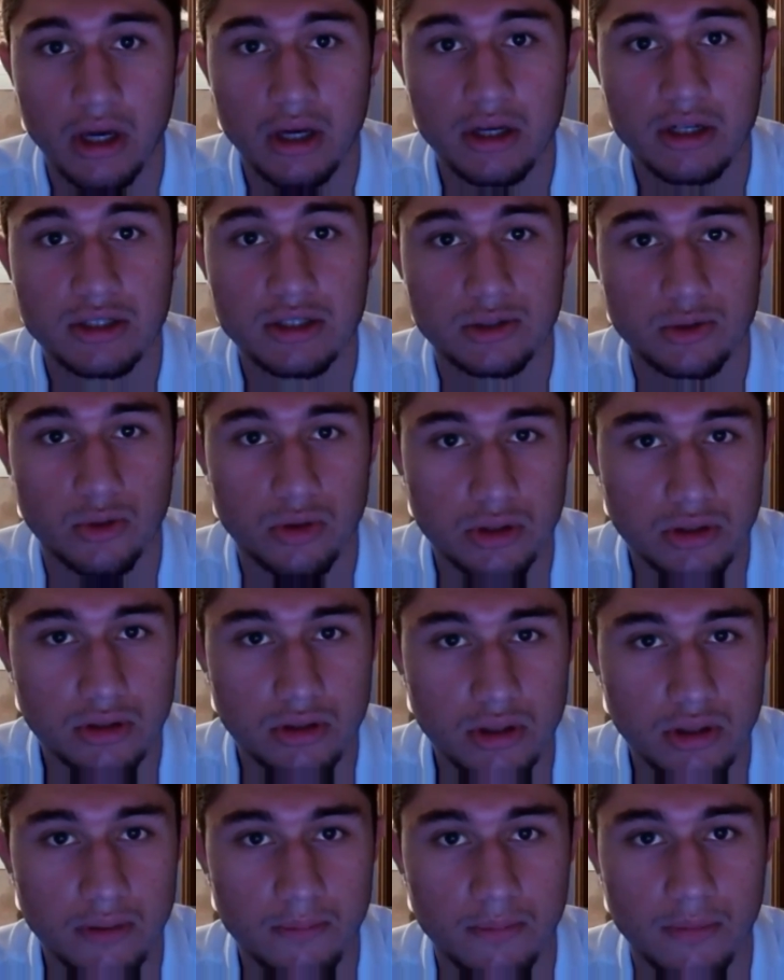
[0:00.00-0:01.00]

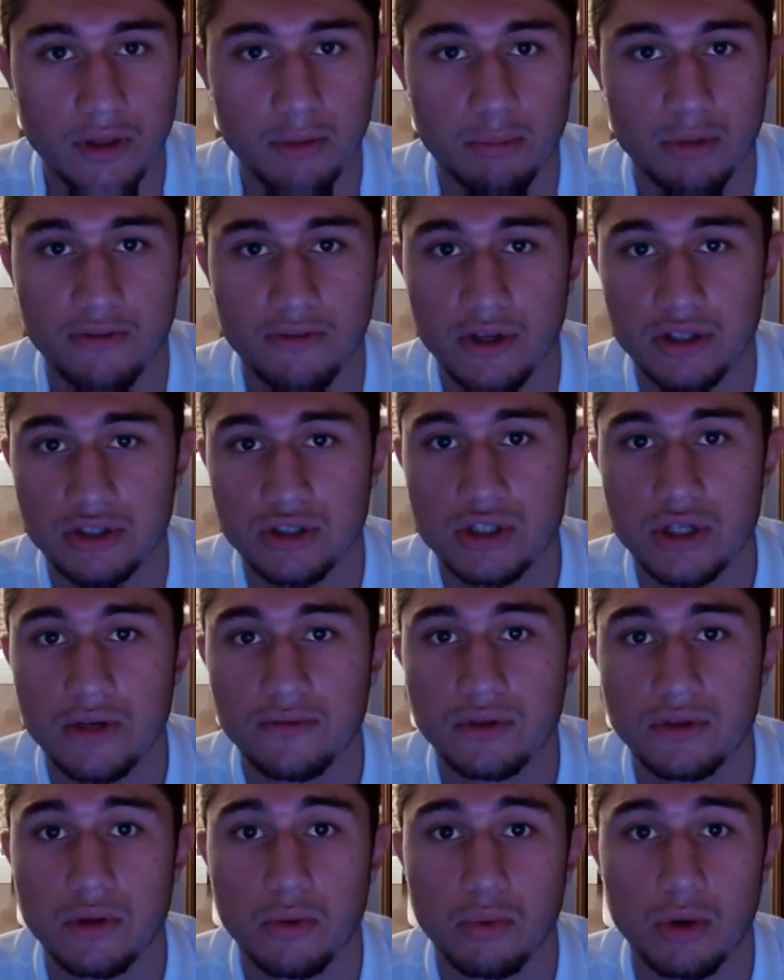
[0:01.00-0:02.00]
Historically, the profession
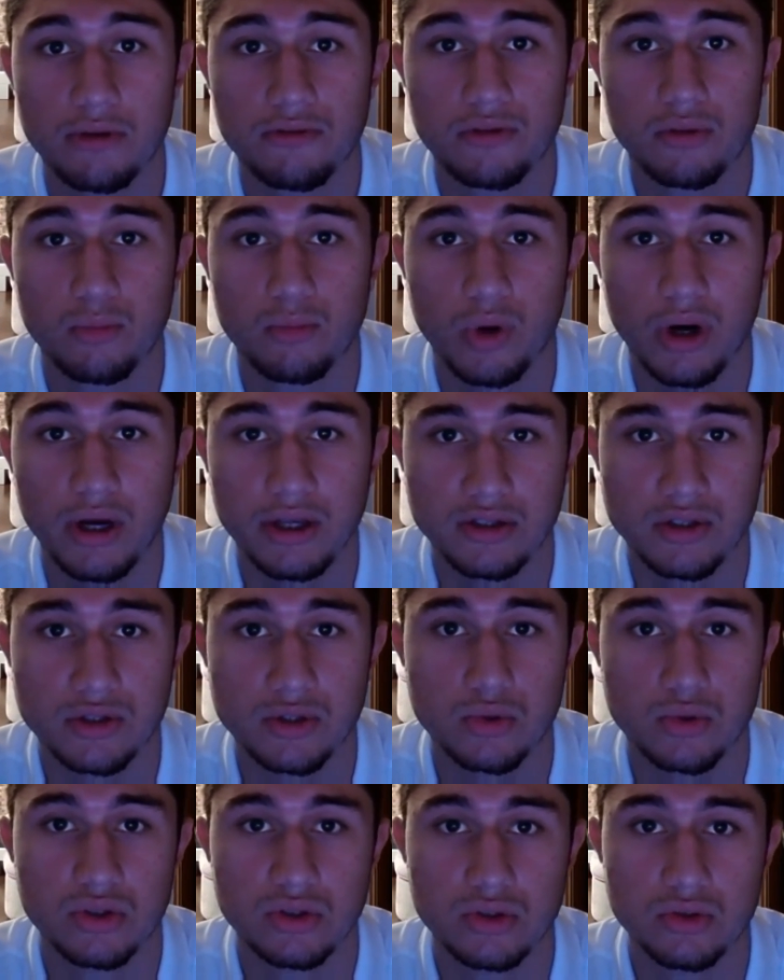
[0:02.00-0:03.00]
shifted away from white
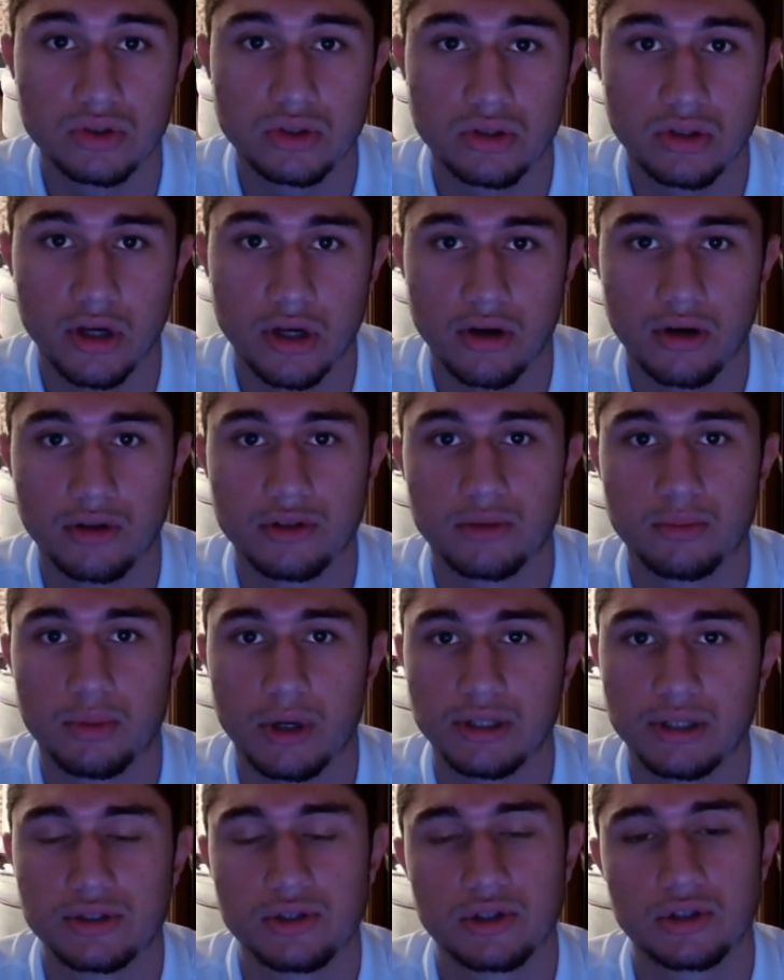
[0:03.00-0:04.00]
to reduce glare under
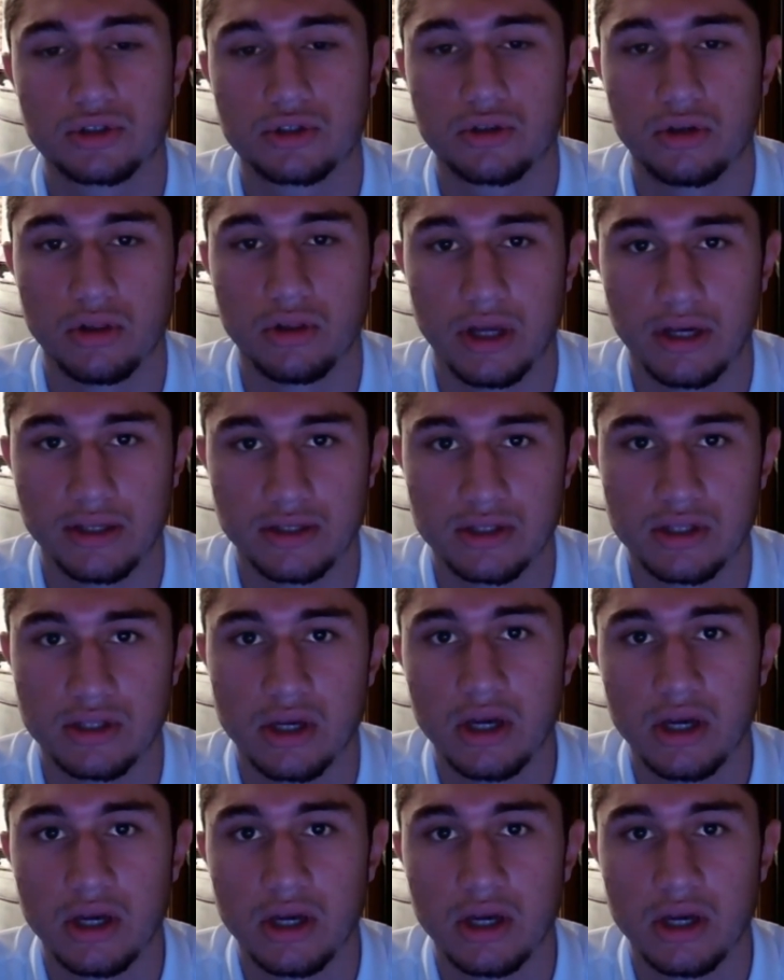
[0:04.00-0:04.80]
bright surgical lights.